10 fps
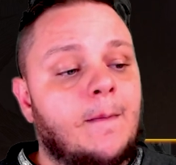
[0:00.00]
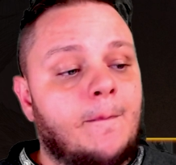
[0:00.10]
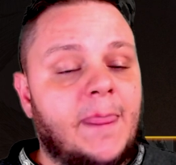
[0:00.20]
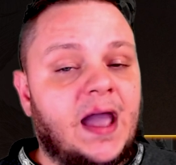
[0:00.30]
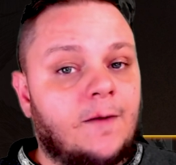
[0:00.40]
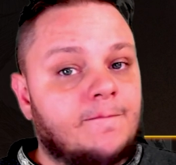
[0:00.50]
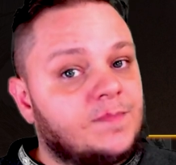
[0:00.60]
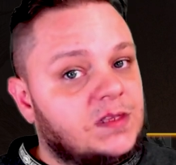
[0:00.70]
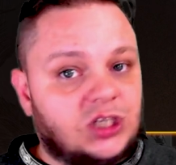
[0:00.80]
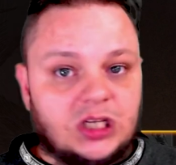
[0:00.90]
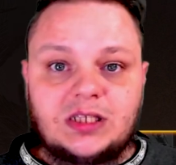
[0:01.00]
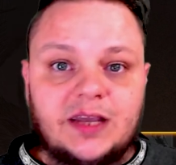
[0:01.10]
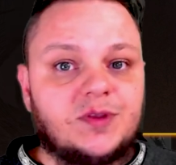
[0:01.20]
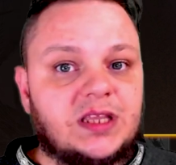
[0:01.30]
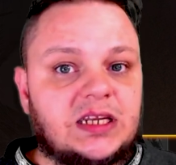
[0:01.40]
Now, just like
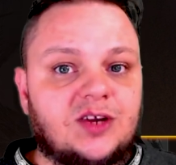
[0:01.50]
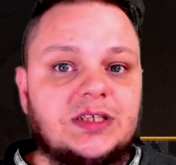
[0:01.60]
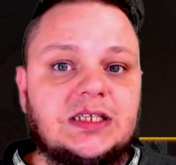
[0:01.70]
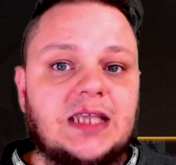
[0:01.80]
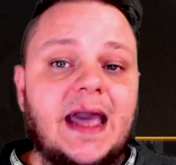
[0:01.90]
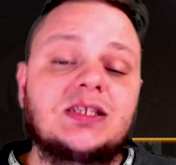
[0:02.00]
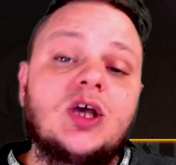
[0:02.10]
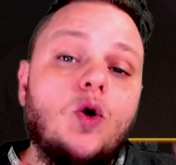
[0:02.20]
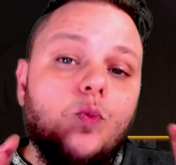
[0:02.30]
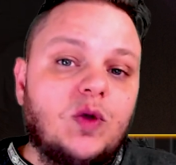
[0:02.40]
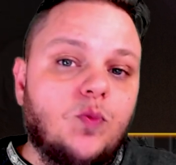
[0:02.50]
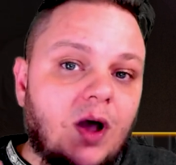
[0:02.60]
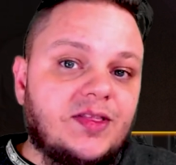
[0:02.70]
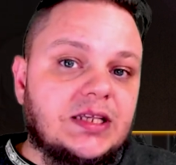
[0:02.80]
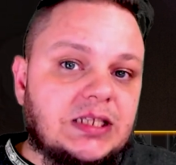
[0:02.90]
with the decreased attacks, we
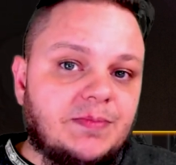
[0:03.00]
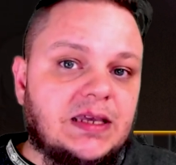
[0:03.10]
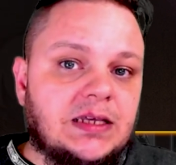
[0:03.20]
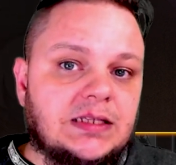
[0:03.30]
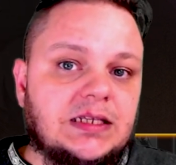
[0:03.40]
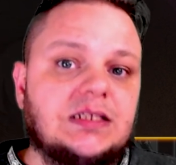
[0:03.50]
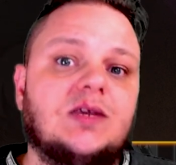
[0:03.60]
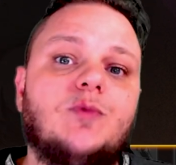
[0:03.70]
want this to be consistent.